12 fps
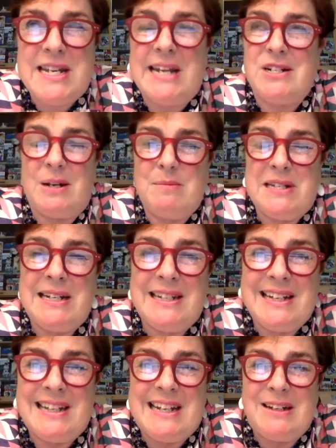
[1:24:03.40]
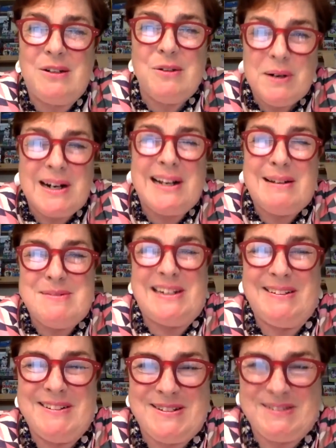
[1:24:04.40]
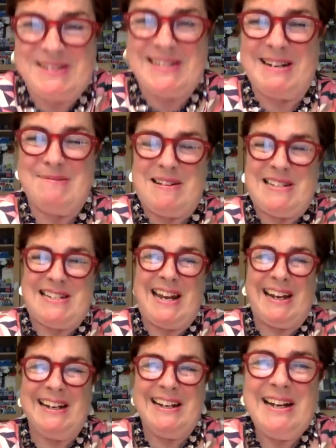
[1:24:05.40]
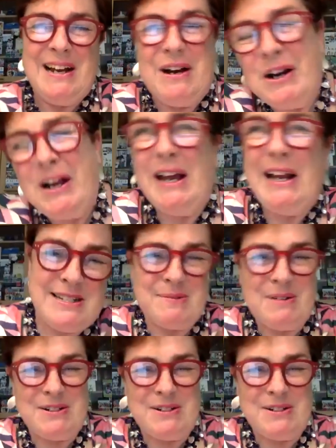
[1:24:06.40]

James, that you were clumsy, so to say, by saying, all right, let's